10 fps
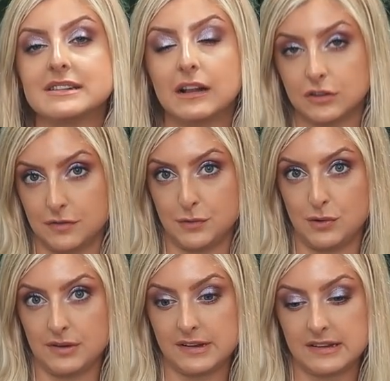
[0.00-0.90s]
delta
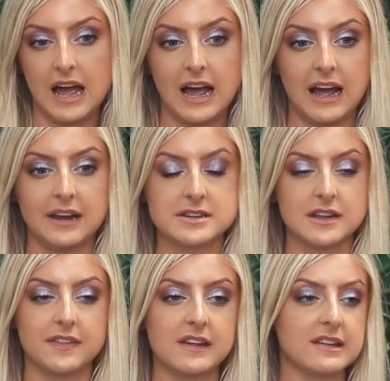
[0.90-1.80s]
force, and
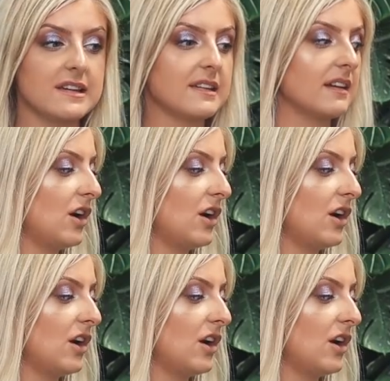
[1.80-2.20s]
this is